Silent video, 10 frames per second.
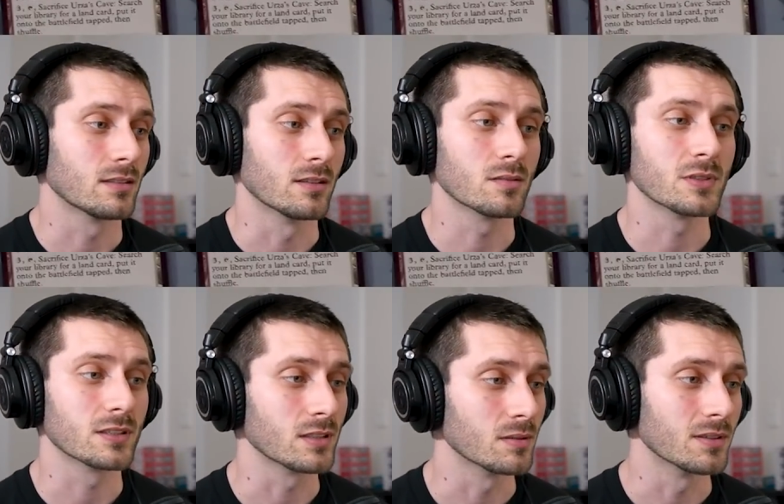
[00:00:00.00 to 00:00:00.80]
It'll be
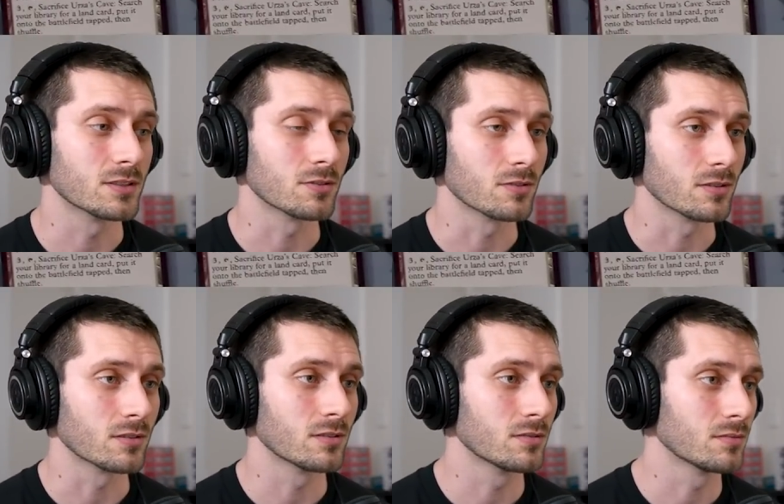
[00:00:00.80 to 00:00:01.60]
on the eBay
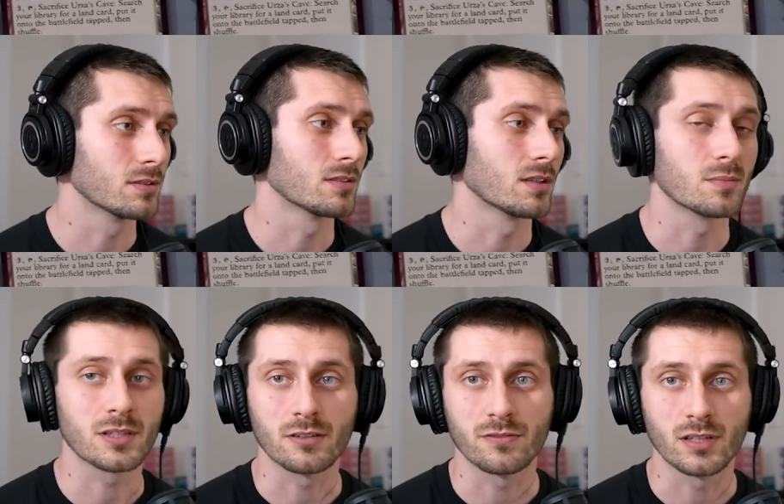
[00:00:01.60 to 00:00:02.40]
store. That'd be
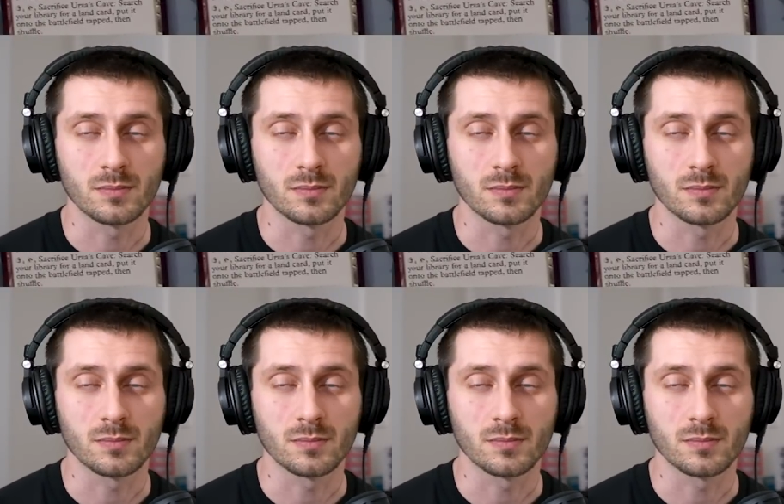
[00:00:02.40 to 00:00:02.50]
kind of fun.